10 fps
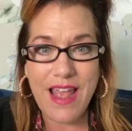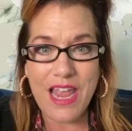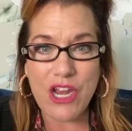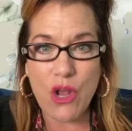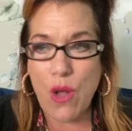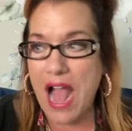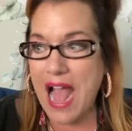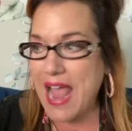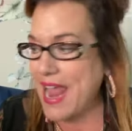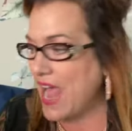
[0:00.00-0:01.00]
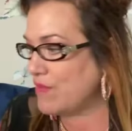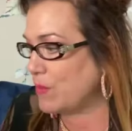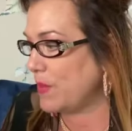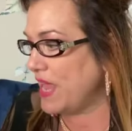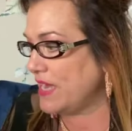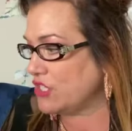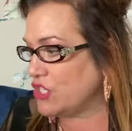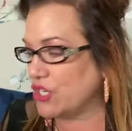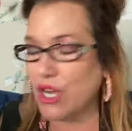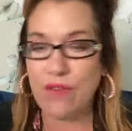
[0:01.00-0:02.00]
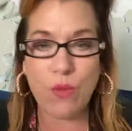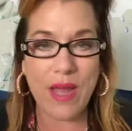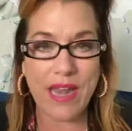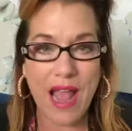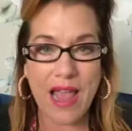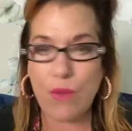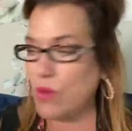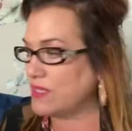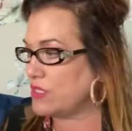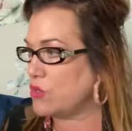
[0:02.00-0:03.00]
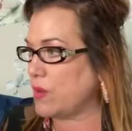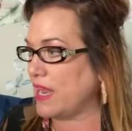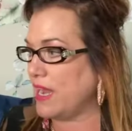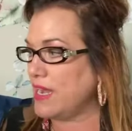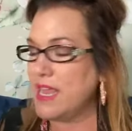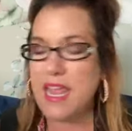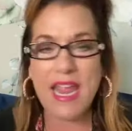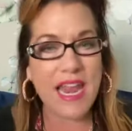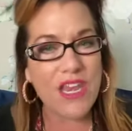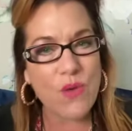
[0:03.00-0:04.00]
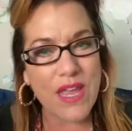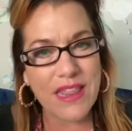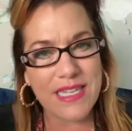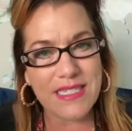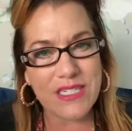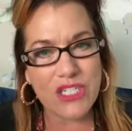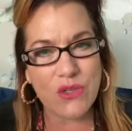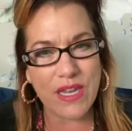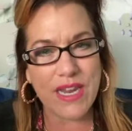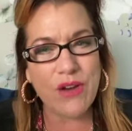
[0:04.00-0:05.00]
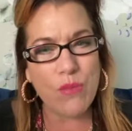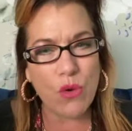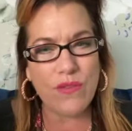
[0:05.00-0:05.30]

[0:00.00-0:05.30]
You know, I have a picture of when I was queen, and you can listen to hear more